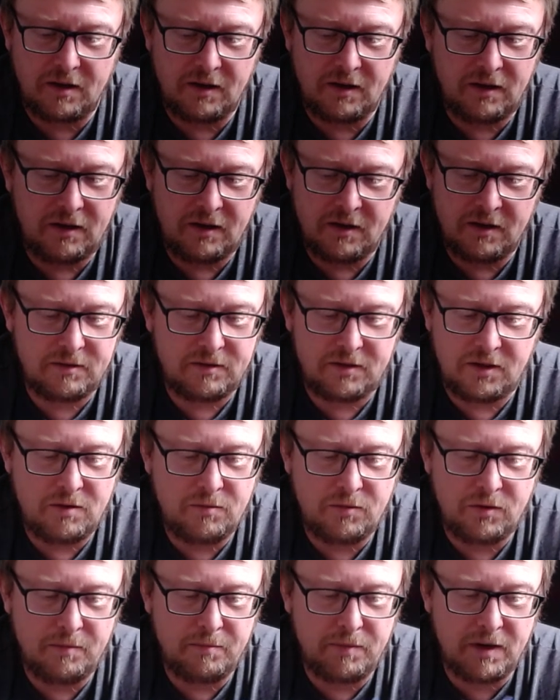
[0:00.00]
You
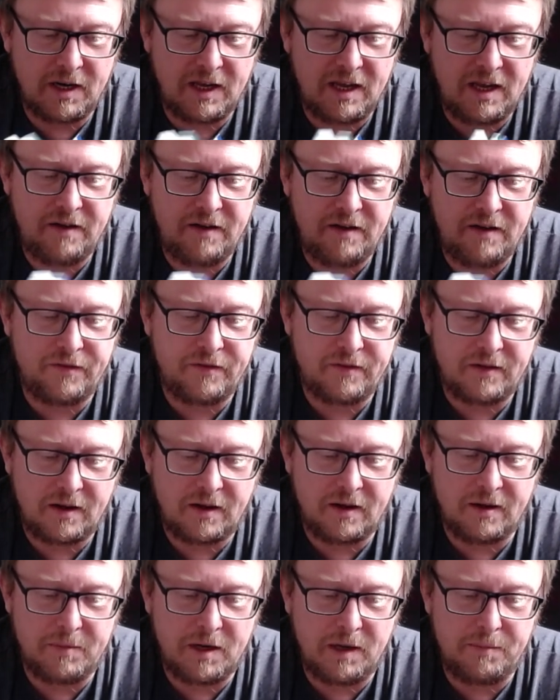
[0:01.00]
wouldn't believe
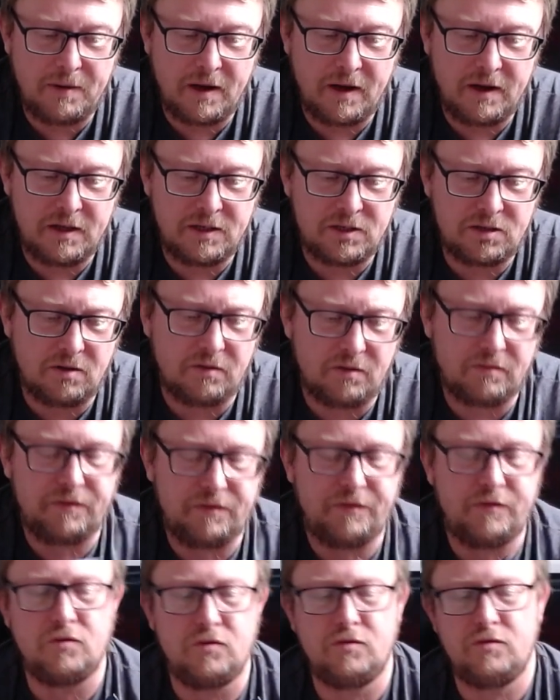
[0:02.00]
how many pages. It's got
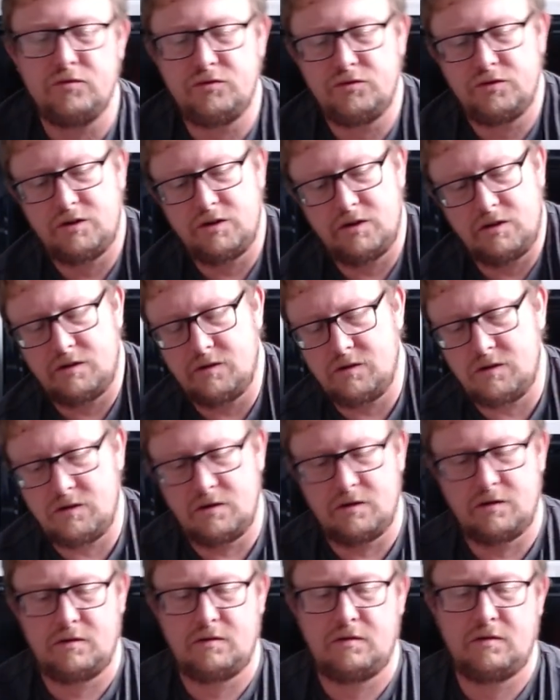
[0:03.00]

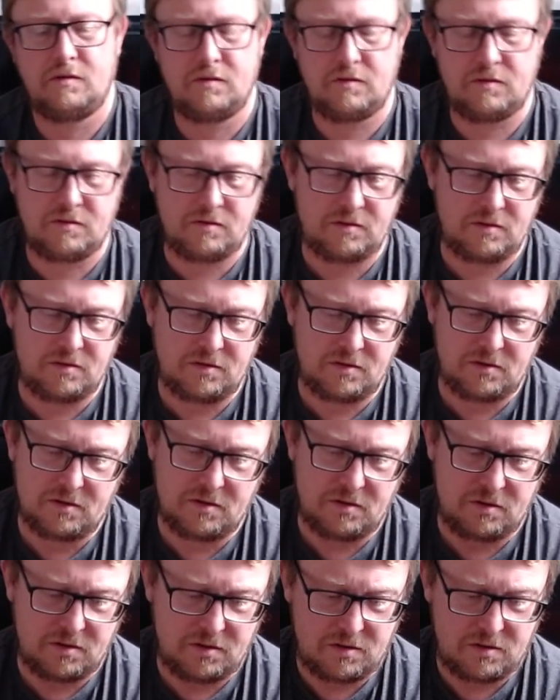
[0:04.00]

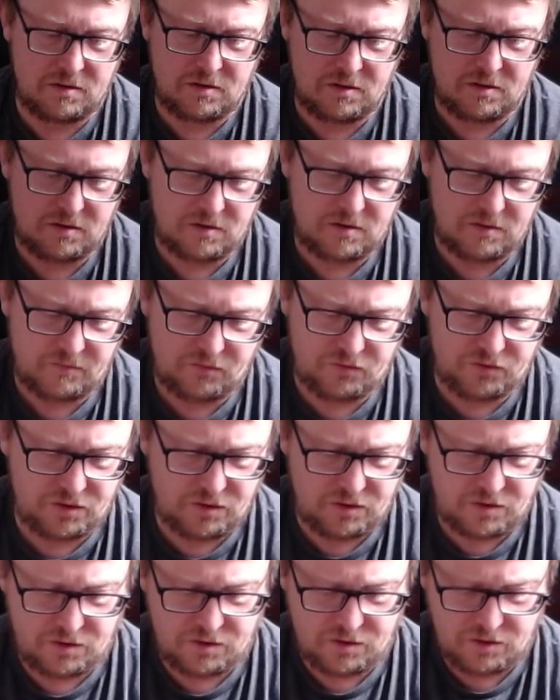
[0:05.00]

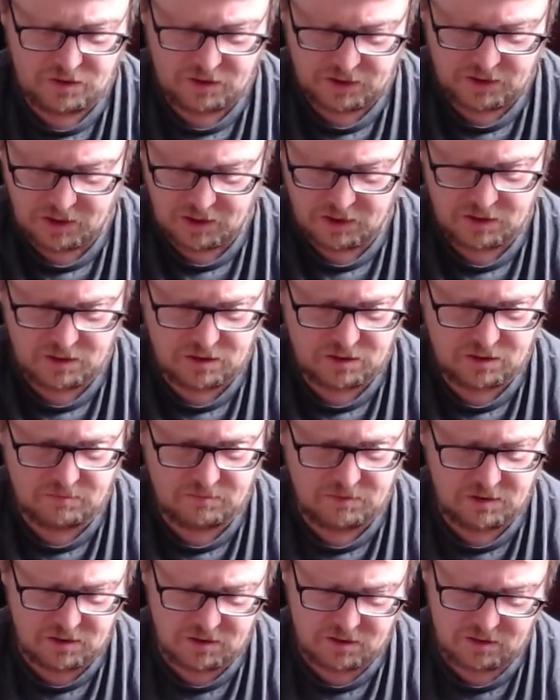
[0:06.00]
430, is it,
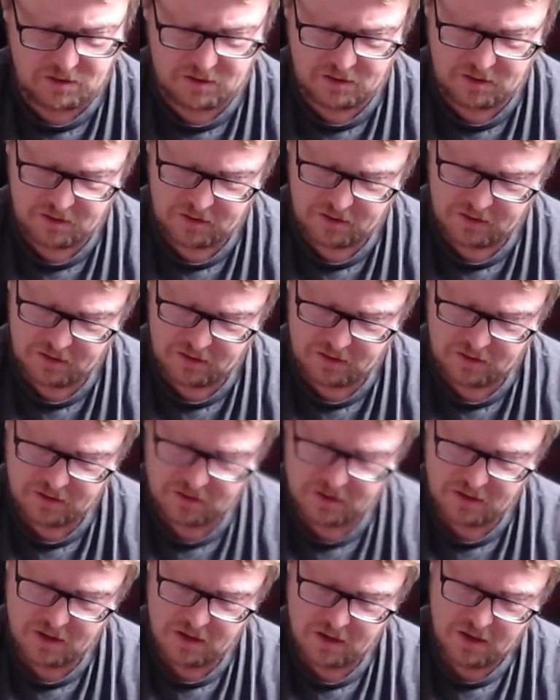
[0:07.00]
something like
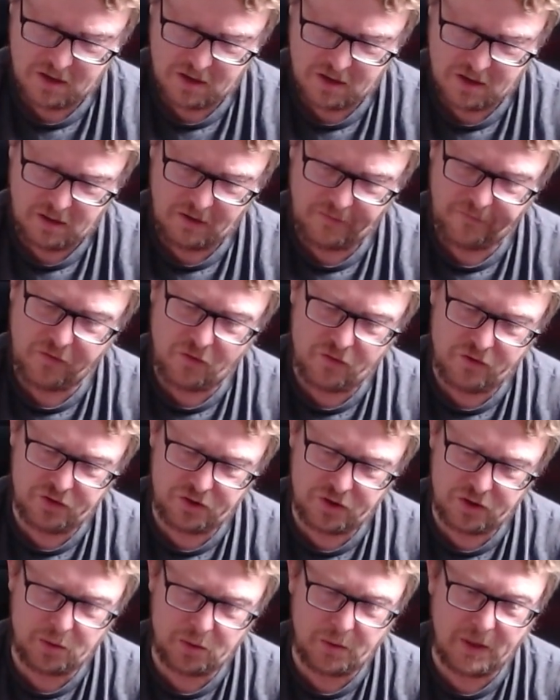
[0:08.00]
that?
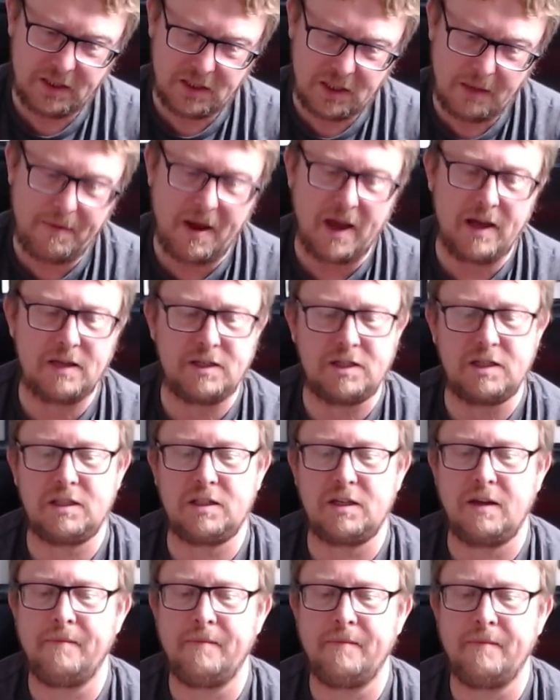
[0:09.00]
420
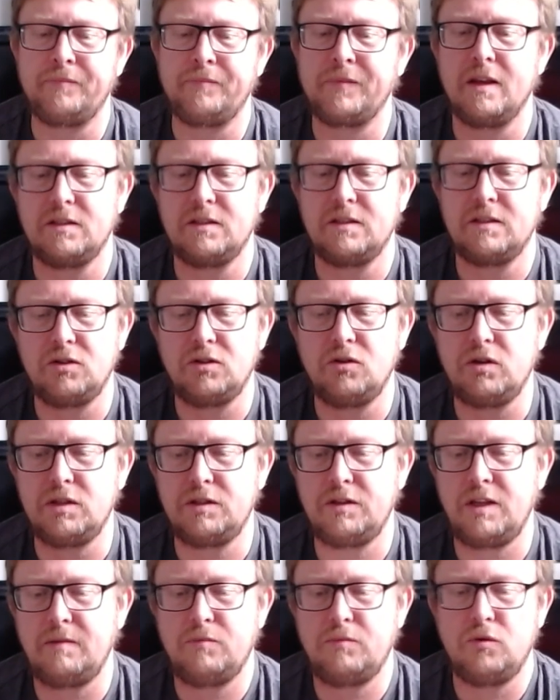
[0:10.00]
pages. It's a nice
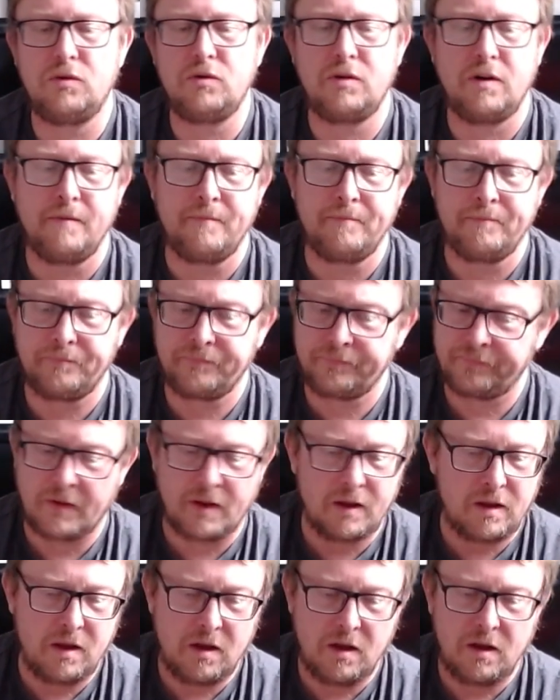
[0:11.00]
thick book,
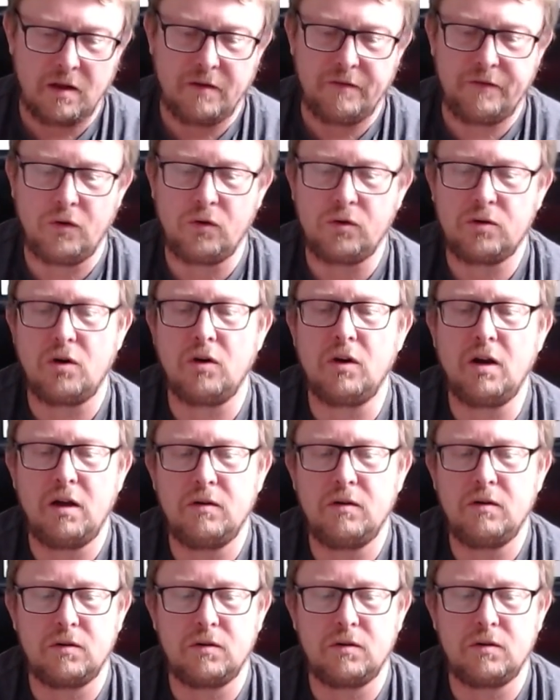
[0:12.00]
full
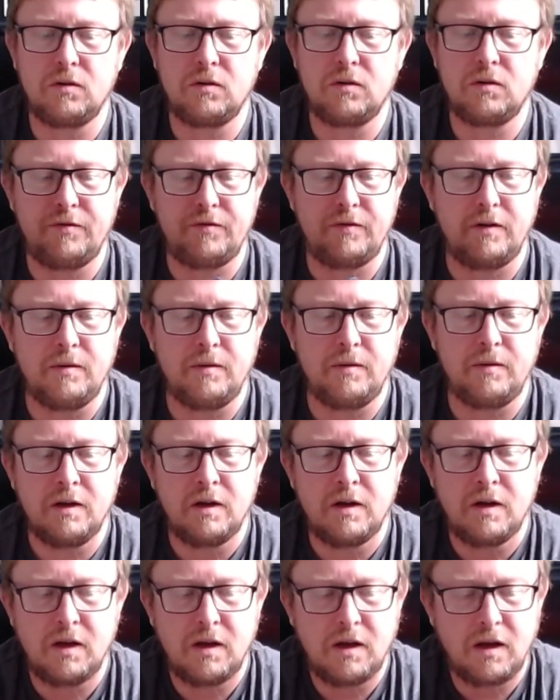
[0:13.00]
colour all the way through,
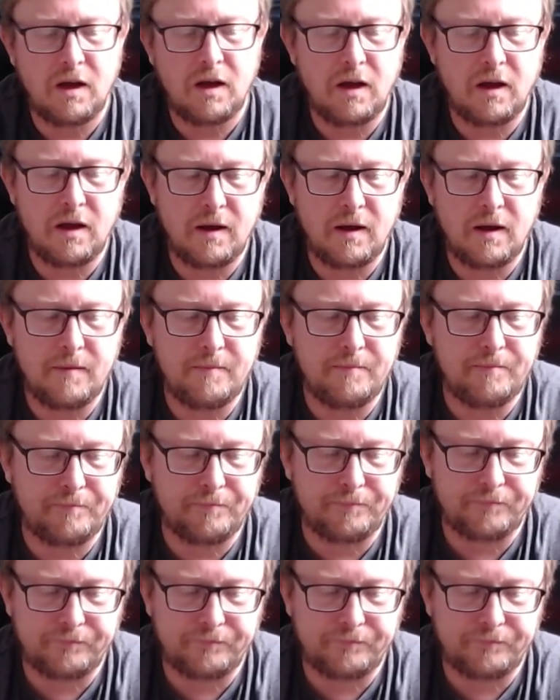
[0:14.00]
and